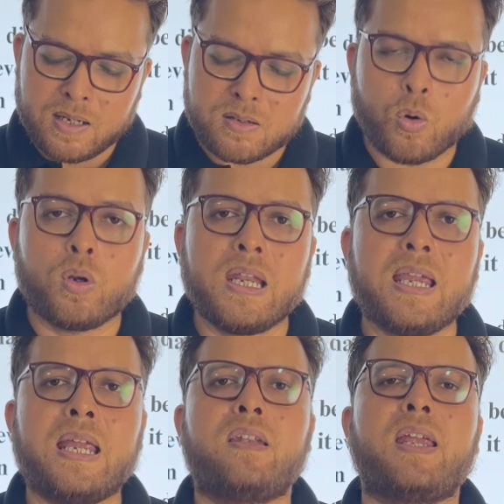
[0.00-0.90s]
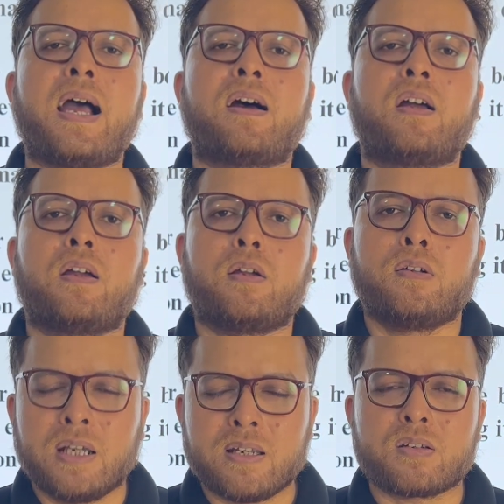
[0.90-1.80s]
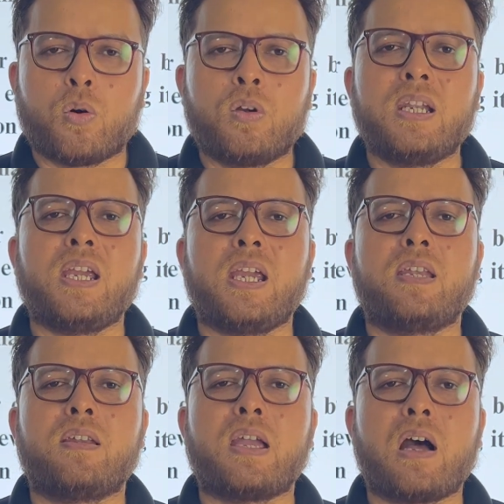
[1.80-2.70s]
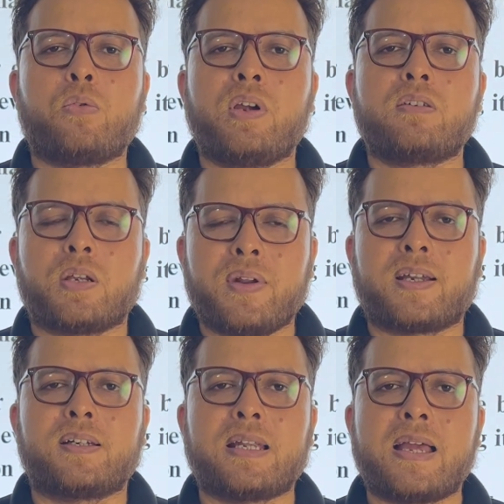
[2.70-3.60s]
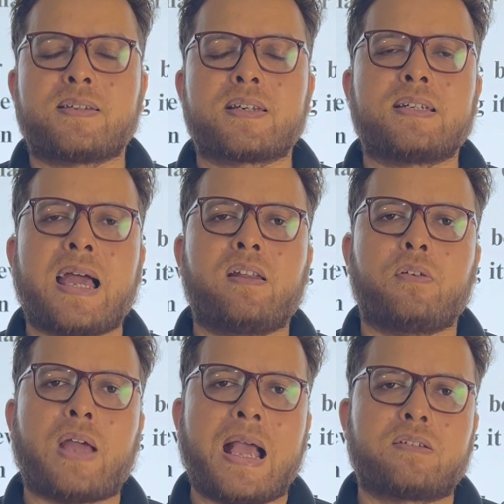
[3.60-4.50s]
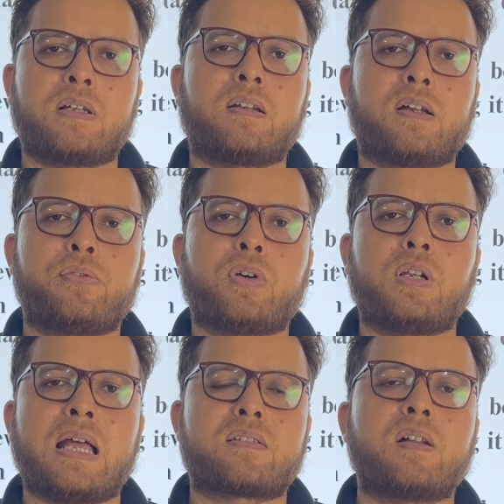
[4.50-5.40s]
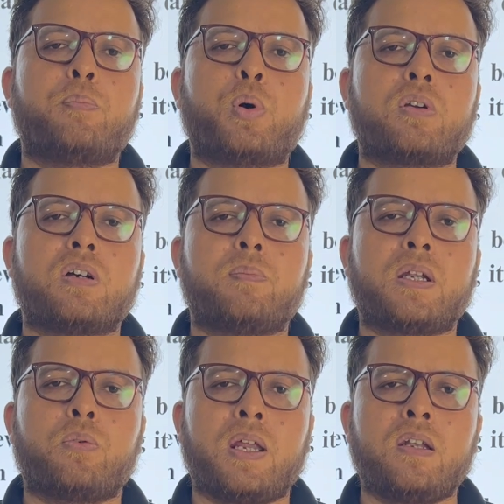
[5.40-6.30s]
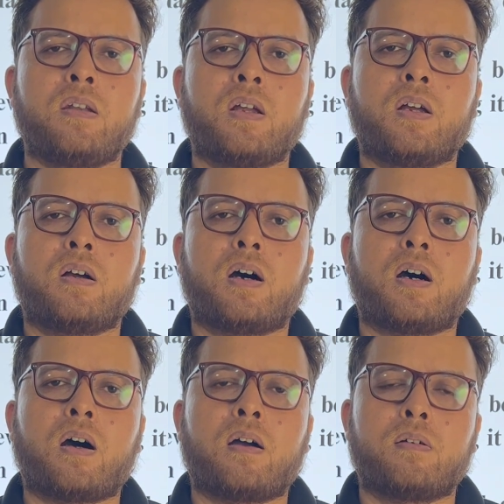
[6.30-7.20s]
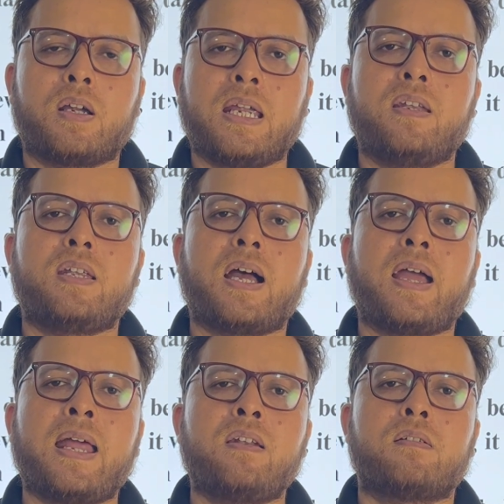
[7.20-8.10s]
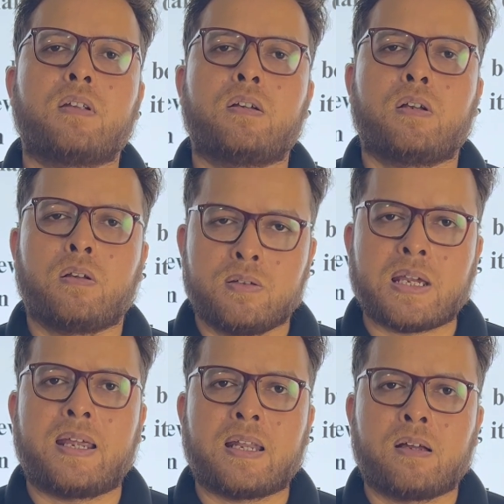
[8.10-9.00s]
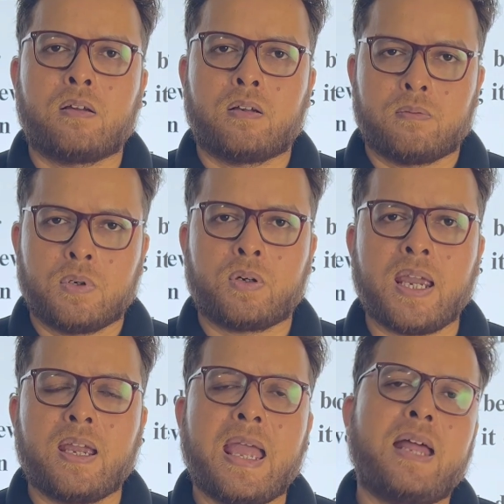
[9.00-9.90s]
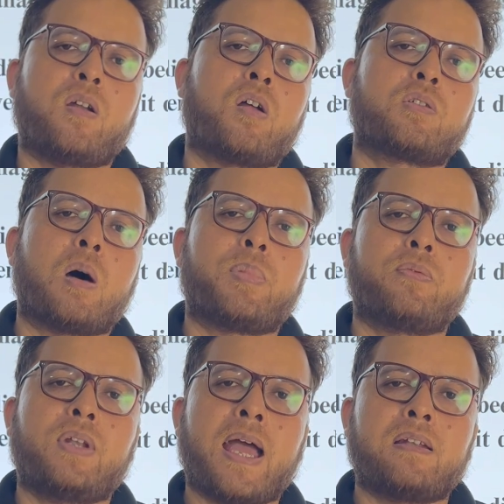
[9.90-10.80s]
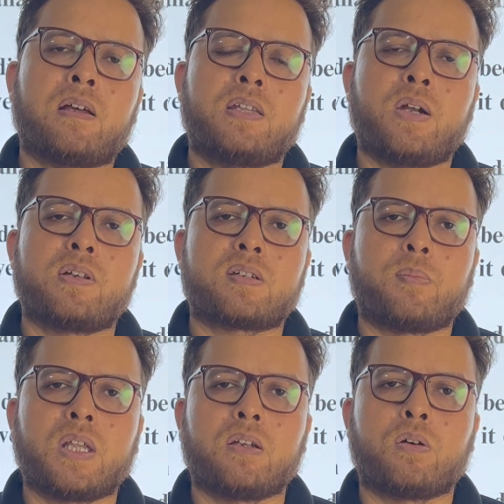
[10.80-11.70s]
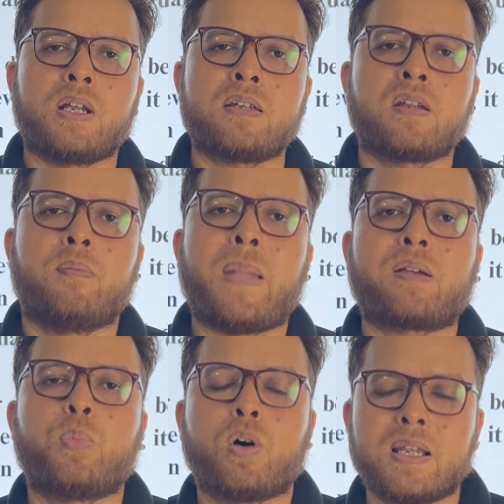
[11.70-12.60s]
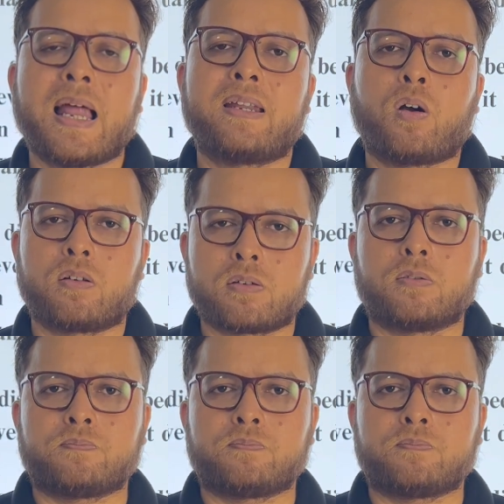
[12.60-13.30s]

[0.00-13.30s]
only India which recognizes line of actual control as the border between India and China. Okay, and on top of that, there is something known as McMahon line also.